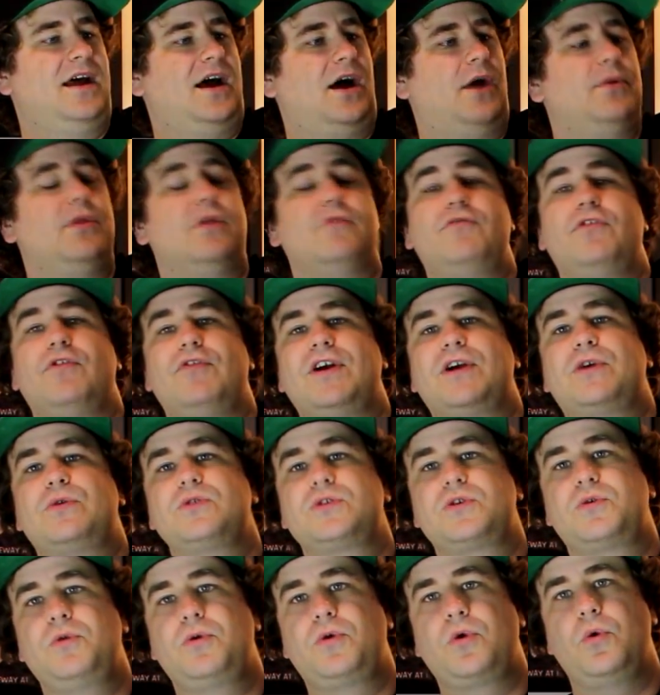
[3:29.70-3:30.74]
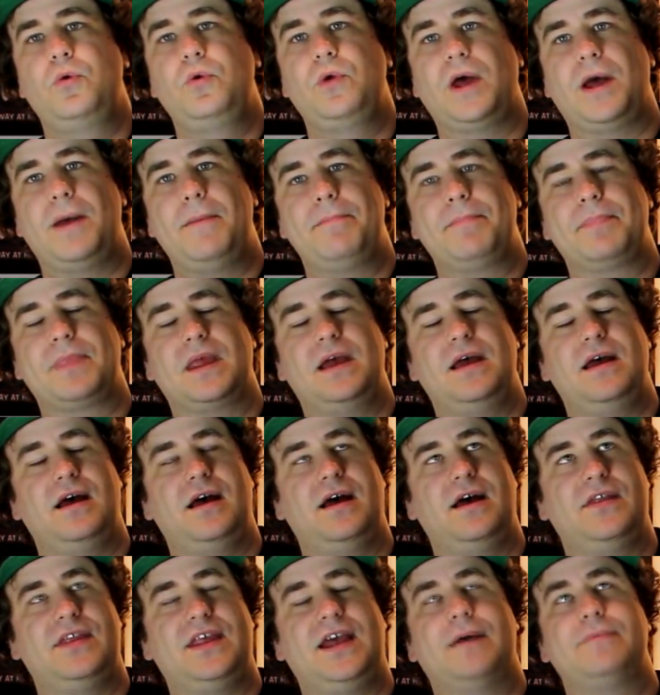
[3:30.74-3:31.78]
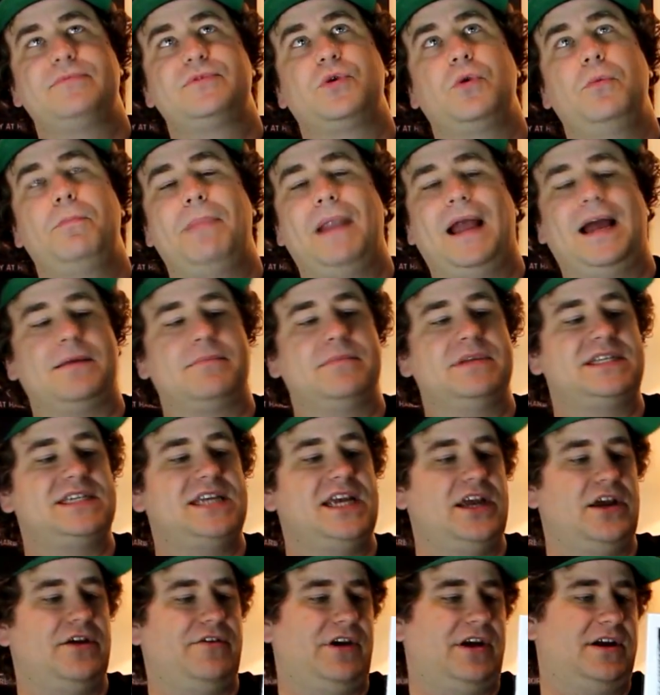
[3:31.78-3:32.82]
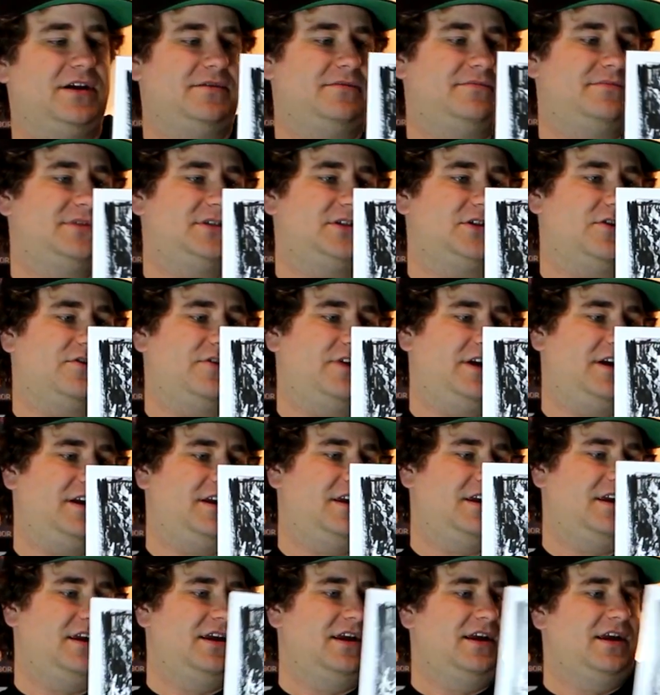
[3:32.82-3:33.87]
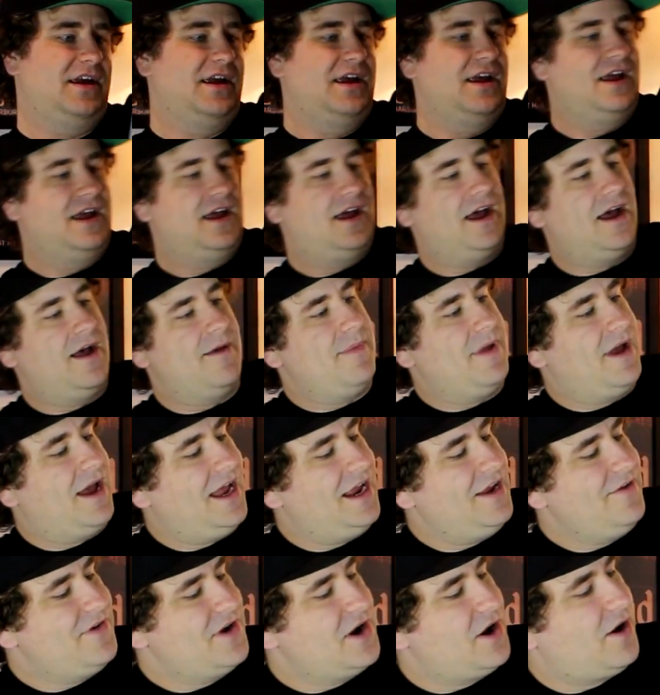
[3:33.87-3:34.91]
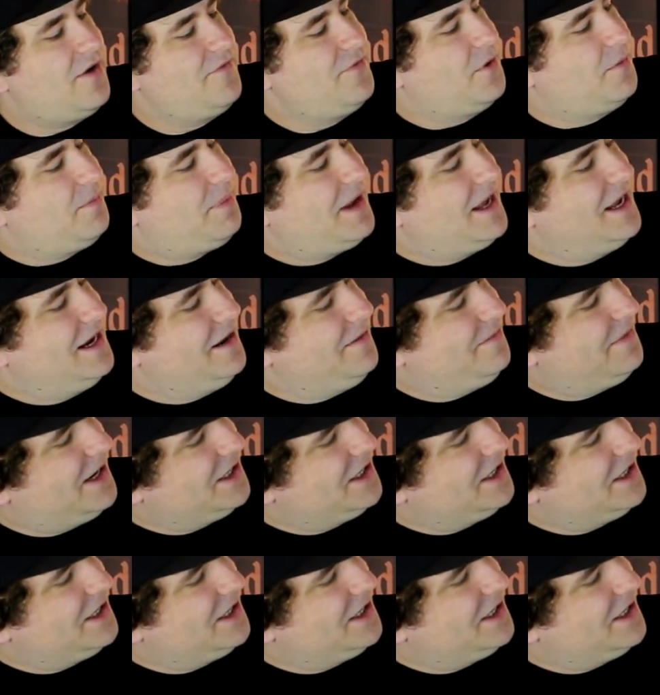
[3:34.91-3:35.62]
Oh, the record's called, the album's called Black Materia, sorry. Even though I've not played it